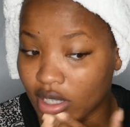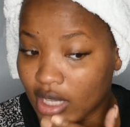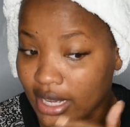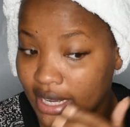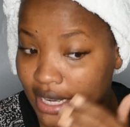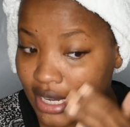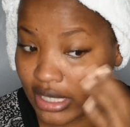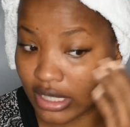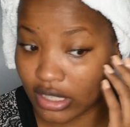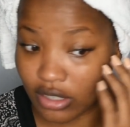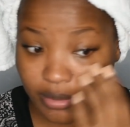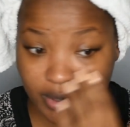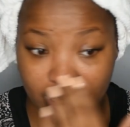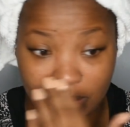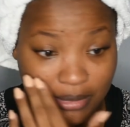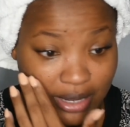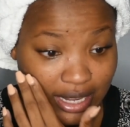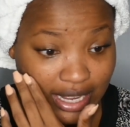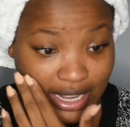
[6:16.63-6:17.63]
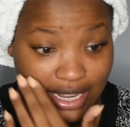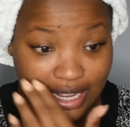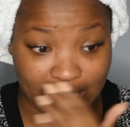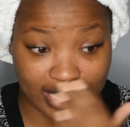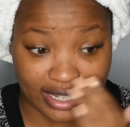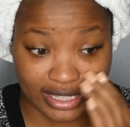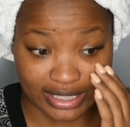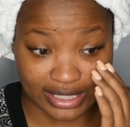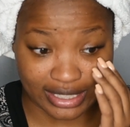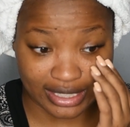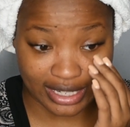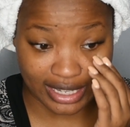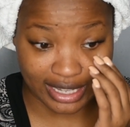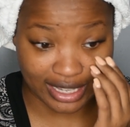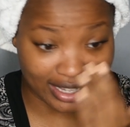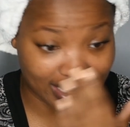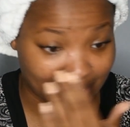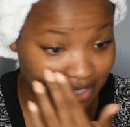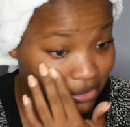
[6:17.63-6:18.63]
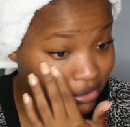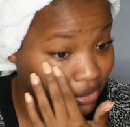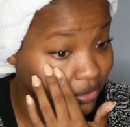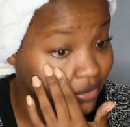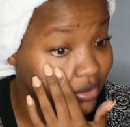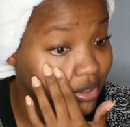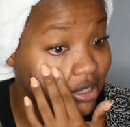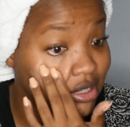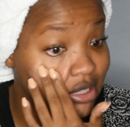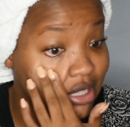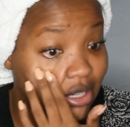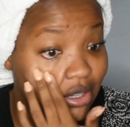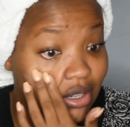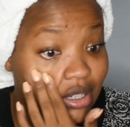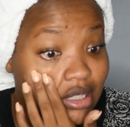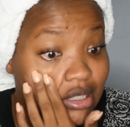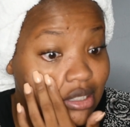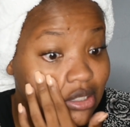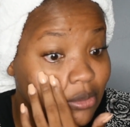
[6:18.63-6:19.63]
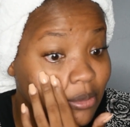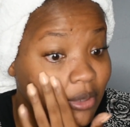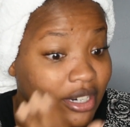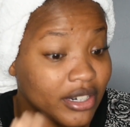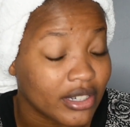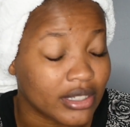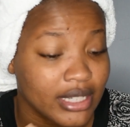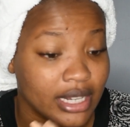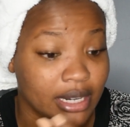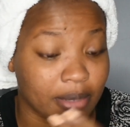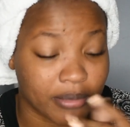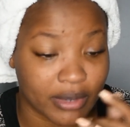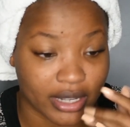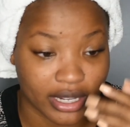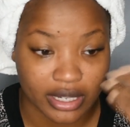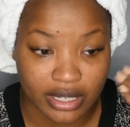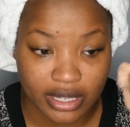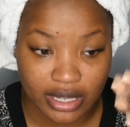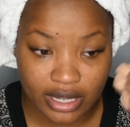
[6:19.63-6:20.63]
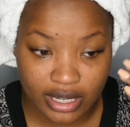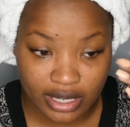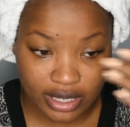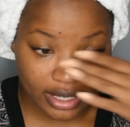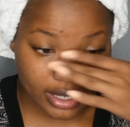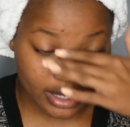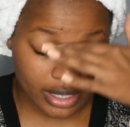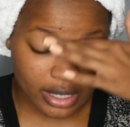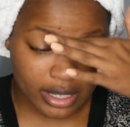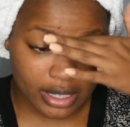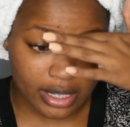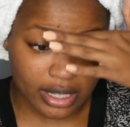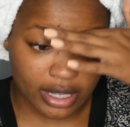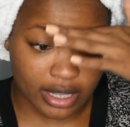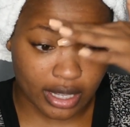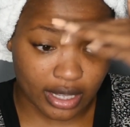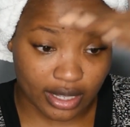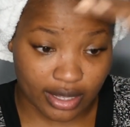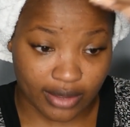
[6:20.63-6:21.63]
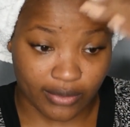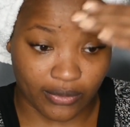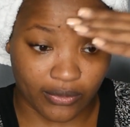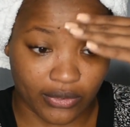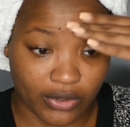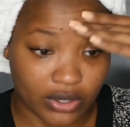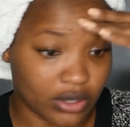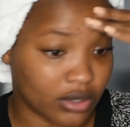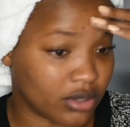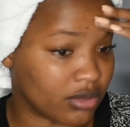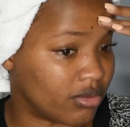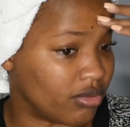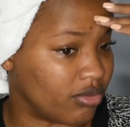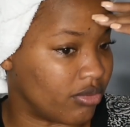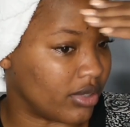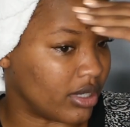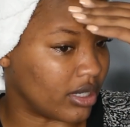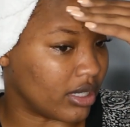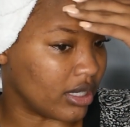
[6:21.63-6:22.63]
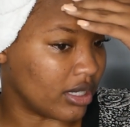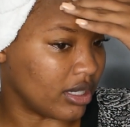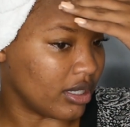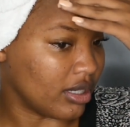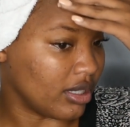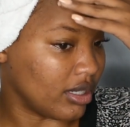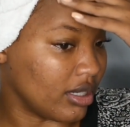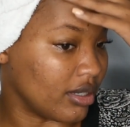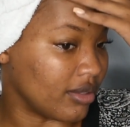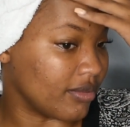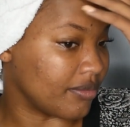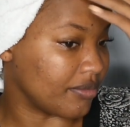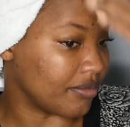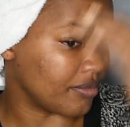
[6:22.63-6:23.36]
I got a little bit in my eyes and I don't know if you can tell, I'm super irritated, but it feels really good.